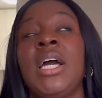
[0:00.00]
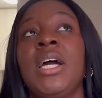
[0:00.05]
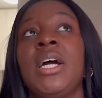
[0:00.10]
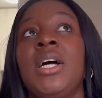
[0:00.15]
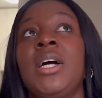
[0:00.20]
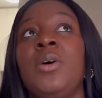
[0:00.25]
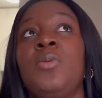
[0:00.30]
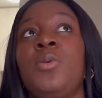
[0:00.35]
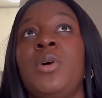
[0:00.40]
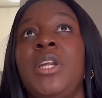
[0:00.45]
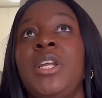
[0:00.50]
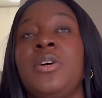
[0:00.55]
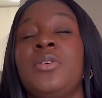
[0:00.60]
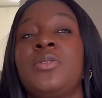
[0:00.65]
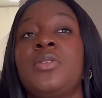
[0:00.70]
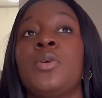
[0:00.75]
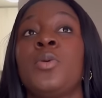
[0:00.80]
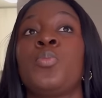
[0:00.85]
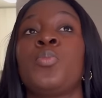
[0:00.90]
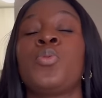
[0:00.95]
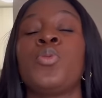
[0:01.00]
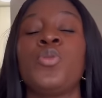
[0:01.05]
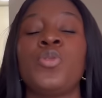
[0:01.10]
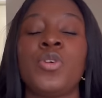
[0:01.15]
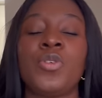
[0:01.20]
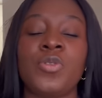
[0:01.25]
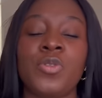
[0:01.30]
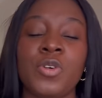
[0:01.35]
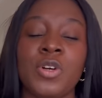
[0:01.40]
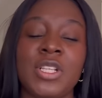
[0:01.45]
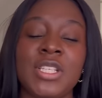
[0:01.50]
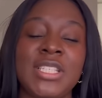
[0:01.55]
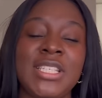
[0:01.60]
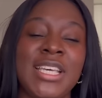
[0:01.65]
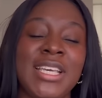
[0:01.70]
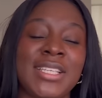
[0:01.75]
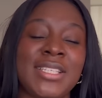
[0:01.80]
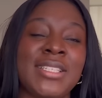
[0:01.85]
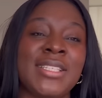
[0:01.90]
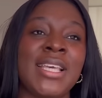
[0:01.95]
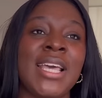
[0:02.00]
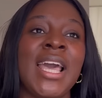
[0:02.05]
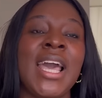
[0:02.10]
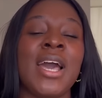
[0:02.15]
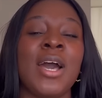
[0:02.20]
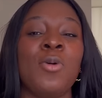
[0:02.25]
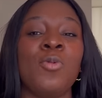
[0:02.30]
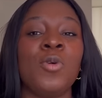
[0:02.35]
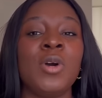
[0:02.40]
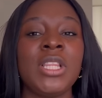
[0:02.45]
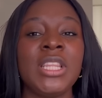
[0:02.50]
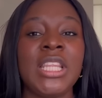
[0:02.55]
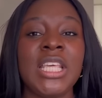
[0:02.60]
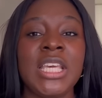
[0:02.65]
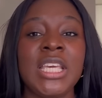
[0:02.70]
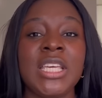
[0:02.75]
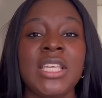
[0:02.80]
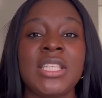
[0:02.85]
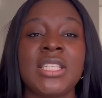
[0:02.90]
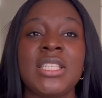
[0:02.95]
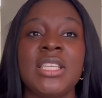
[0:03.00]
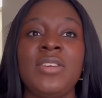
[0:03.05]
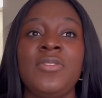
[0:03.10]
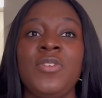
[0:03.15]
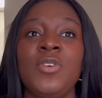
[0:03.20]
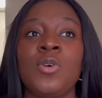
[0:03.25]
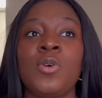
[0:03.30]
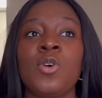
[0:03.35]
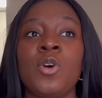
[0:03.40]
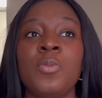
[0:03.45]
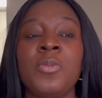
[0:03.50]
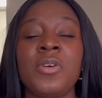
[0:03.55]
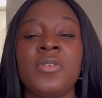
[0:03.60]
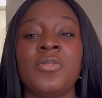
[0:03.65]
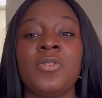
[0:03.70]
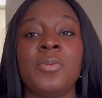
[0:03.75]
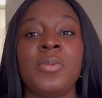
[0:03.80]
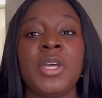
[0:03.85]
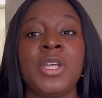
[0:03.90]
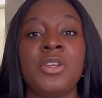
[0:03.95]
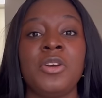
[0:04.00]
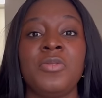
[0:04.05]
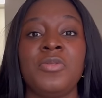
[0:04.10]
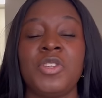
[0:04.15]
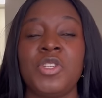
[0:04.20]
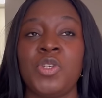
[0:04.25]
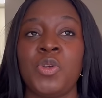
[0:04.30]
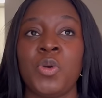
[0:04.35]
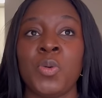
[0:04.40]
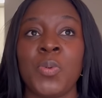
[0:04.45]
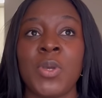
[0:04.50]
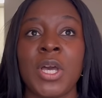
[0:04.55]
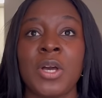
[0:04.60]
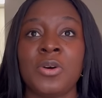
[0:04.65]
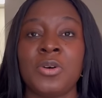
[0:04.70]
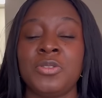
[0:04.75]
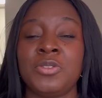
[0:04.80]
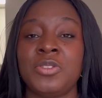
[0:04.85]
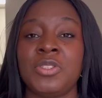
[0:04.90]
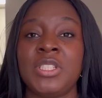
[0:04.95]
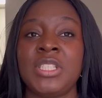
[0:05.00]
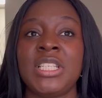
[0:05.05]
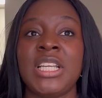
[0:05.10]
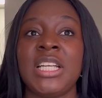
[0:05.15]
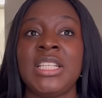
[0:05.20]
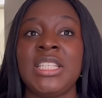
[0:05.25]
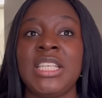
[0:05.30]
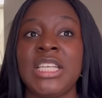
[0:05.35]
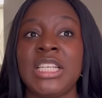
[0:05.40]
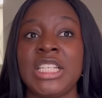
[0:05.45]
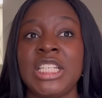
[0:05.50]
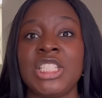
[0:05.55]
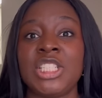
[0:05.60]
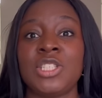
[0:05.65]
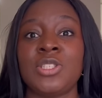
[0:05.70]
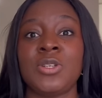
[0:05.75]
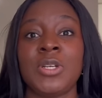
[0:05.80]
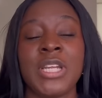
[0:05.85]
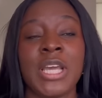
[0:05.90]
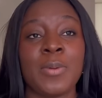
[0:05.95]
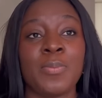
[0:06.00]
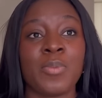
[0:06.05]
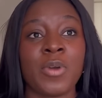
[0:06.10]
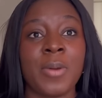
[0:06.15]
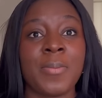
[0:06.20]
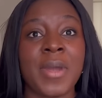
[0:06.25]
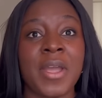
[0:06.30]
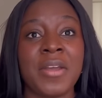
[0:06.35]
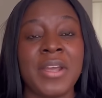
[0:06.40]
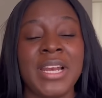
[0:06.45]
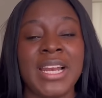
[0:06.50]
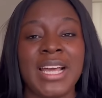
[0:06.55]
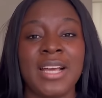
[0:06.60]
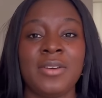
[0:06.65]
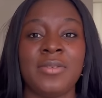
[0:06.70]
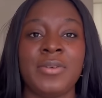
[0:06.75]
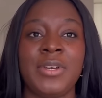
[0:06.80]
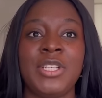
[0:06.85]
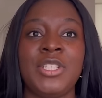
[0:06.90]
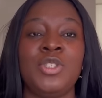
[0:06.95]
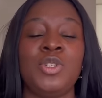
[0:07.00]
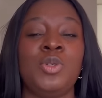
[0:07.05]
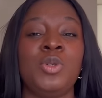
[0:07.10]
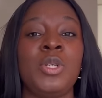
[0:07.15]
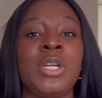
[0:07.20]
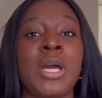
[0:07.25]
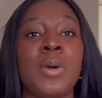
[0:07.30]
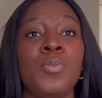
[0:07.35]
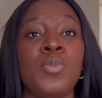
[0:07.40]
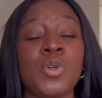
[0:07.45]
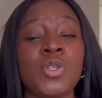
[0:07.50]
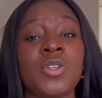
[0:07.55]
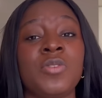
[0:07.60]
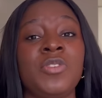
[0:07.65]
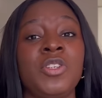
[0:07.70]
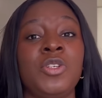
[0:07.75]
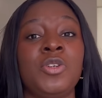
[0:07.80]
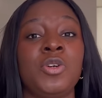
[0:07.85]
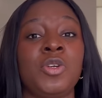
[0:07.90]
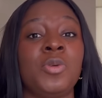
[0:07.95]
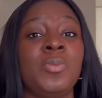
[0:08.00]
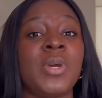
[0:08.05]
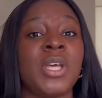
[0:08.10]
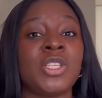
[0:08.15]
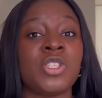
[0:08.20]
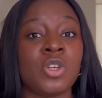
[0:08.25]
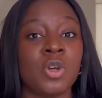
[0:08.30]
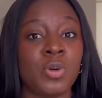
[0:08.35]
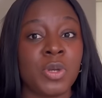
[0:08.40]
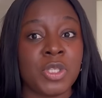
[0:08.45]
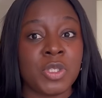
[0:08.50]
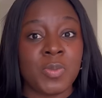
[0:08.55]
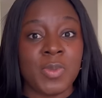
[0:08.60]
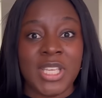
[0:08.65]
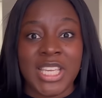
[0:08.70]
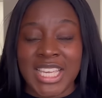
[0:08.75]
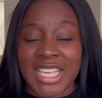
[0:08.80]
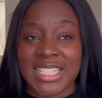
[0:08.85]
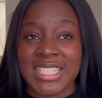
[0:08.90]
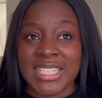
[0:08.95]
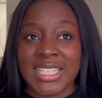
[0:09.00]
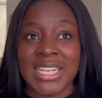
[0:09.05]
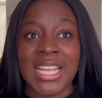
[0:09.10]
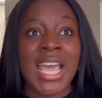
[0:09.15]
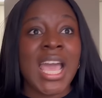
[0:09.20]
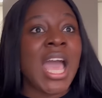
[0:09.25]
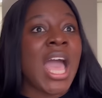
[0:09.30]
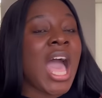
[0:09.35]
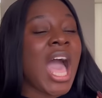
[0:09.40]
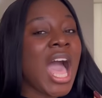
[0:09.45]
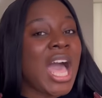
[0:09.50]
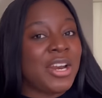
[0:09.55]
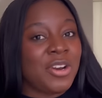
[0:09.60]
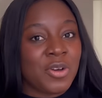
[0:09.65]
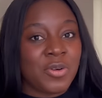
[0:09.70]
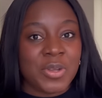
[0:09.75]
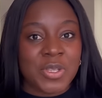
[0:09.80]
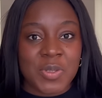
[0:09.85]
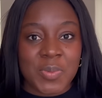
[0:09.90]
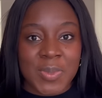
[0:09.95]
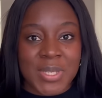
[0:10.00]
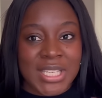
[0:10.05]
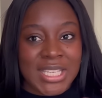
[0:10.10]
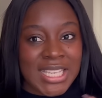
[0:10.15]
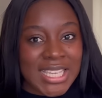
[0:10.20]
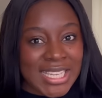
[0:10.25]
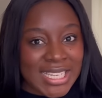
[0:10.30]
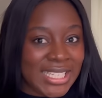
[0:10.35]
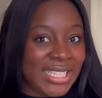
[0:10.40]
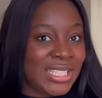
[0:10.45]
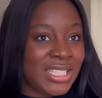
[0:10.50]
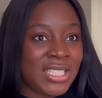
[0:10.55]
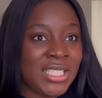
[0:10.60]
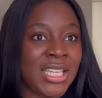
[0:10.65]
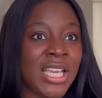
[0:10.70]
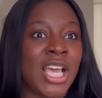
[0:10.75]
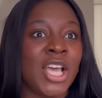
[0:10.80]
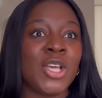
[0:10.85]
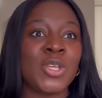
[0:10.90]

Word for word: Uh, what else? Proof of funds, yes. One thing is, if you're coming from any of these European countries that English is not their primary language, you know that most of the documents you're going to be getting are not going to be in English.